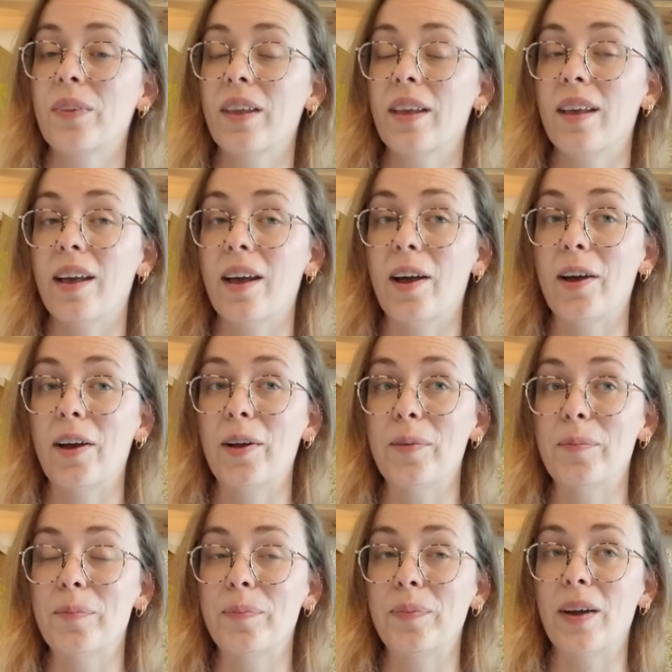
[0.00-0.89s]

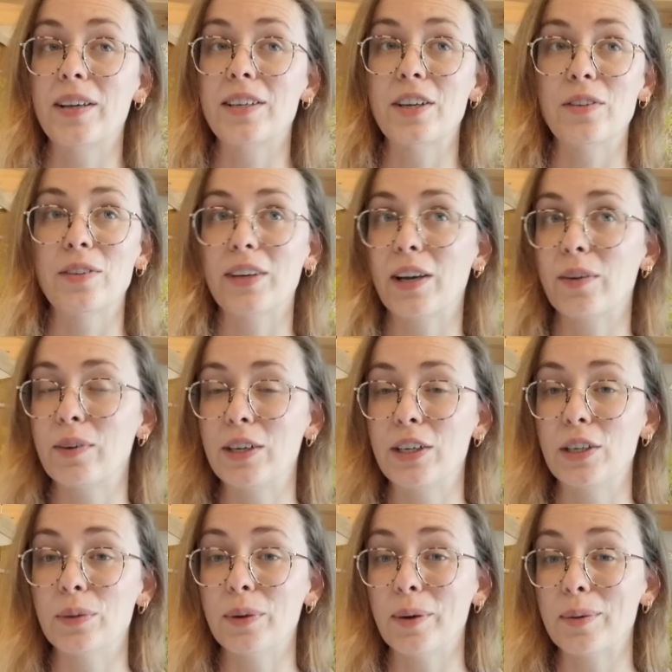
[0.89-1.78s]
I don't think I really
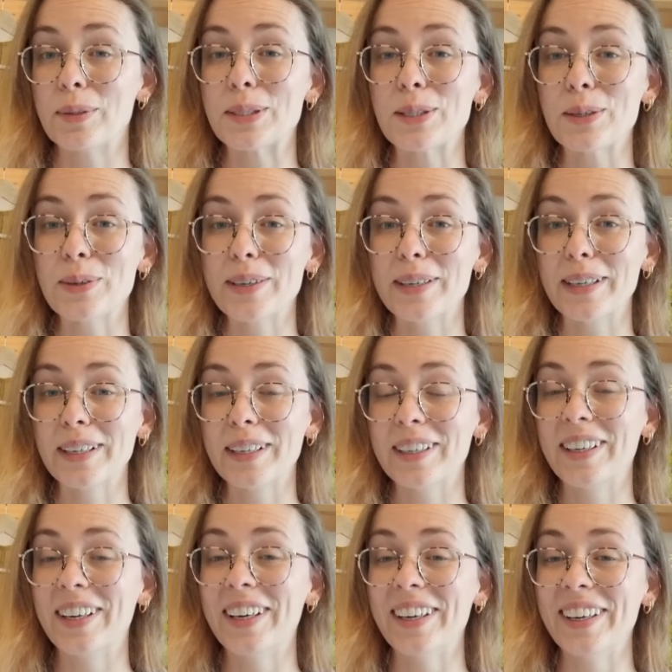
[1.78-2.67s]
knew what I was doing
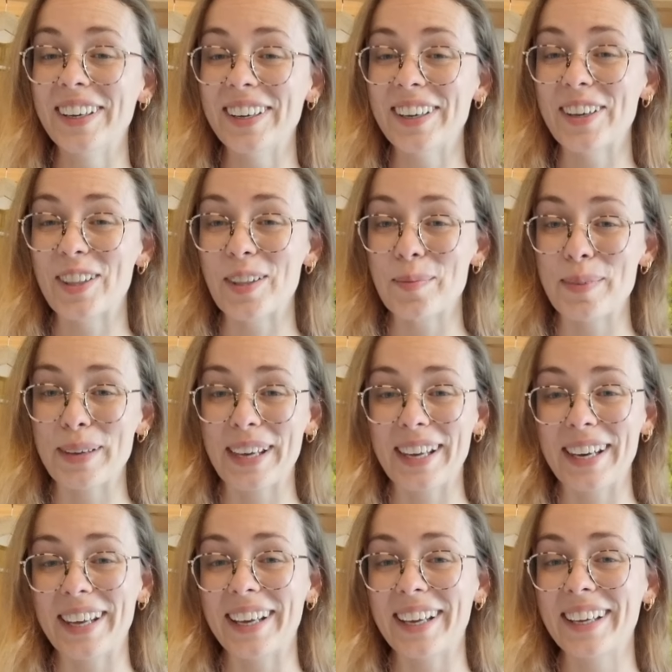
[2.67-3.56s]
at the
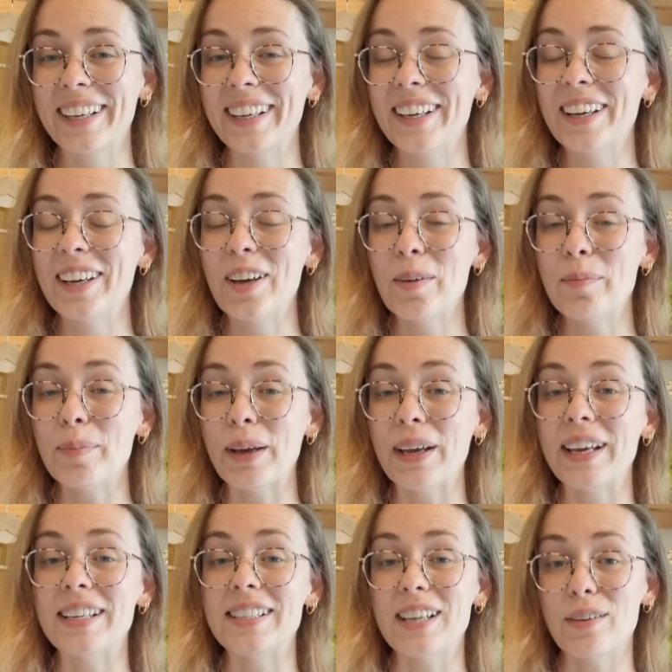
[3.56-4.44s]
beginning,
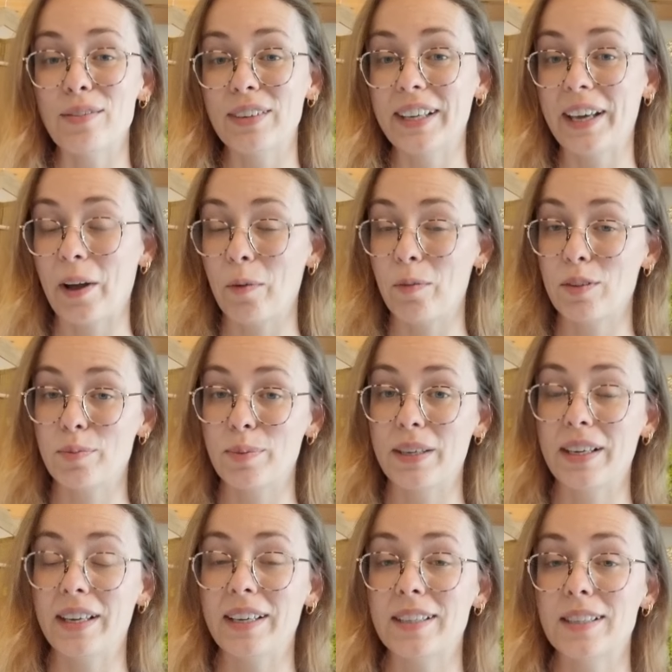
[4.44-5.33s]
but it definitely helped
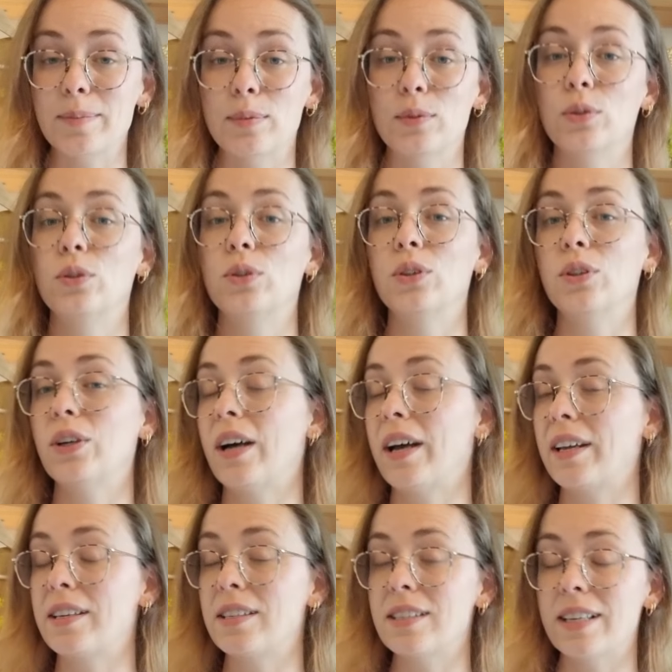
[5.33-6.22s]
me explore
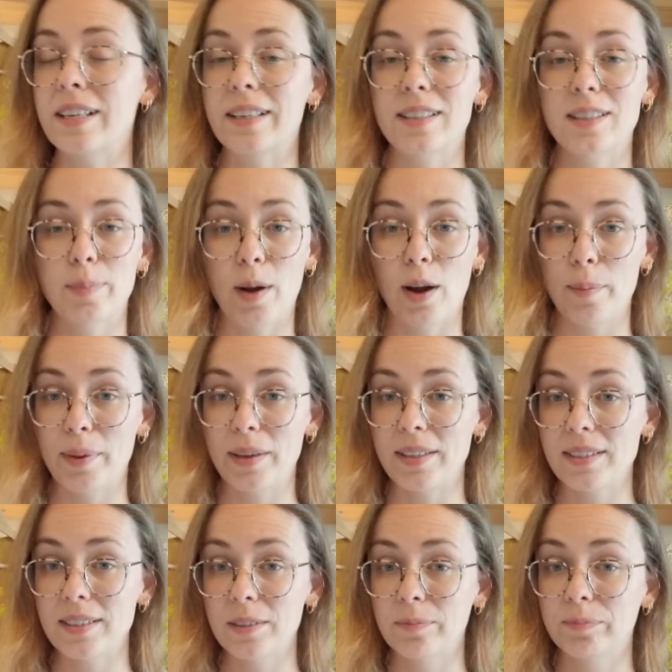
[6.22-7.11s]
and
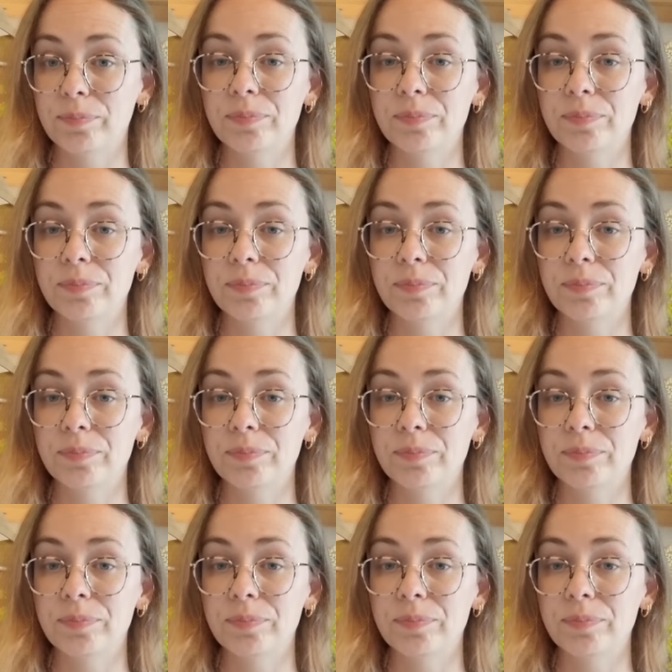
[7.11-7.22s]
experiment.